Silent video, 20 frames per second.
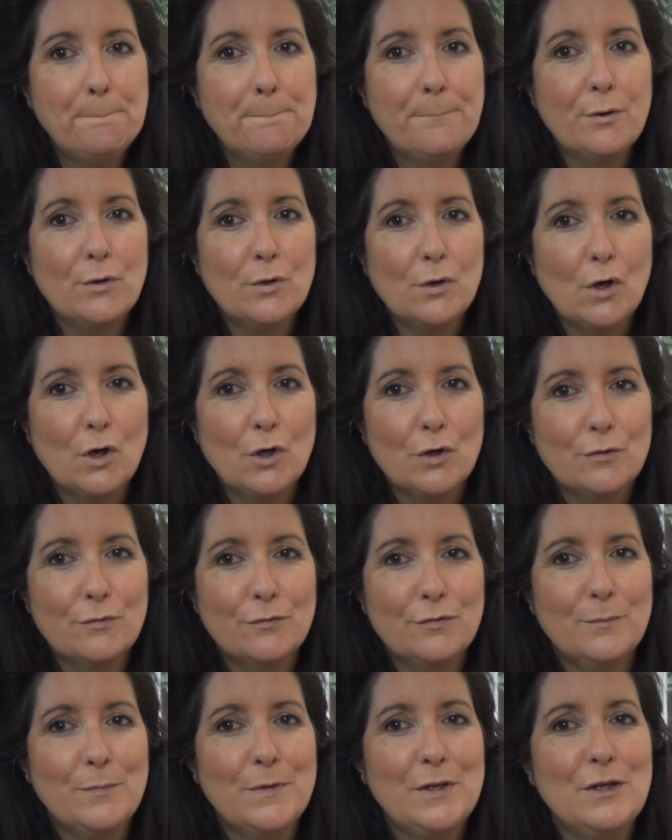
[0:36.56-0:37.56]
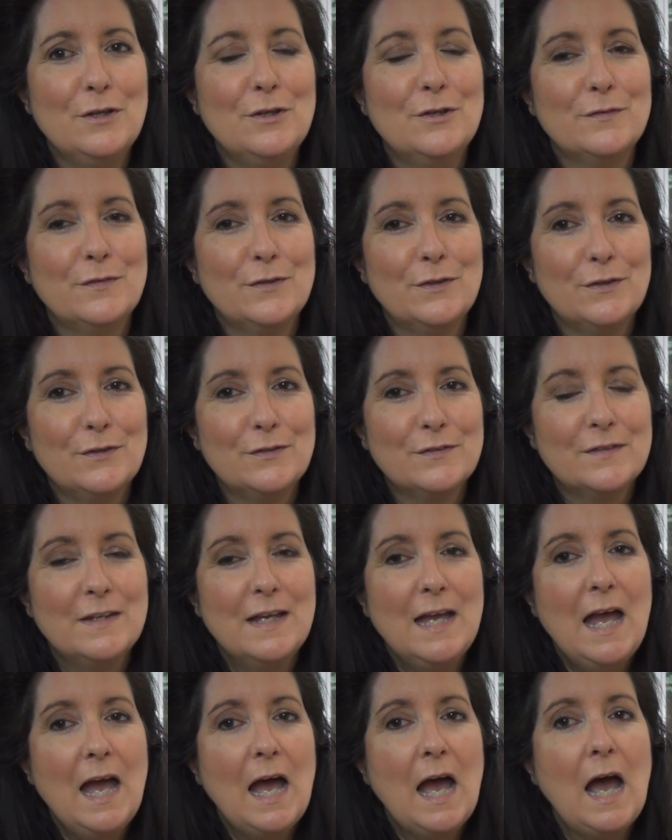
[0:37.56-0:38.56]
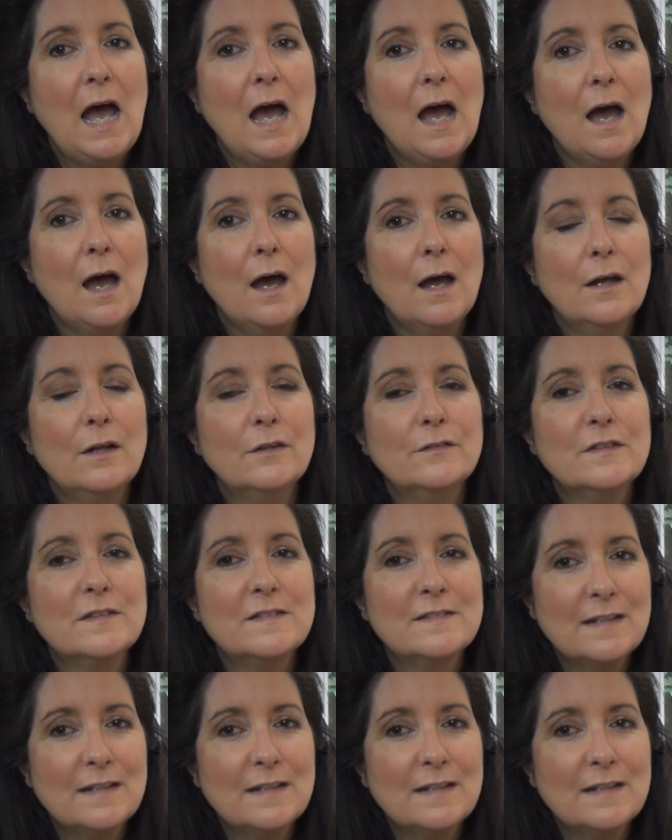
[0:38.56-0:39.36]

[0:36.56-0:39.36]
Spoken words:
prod from the universe to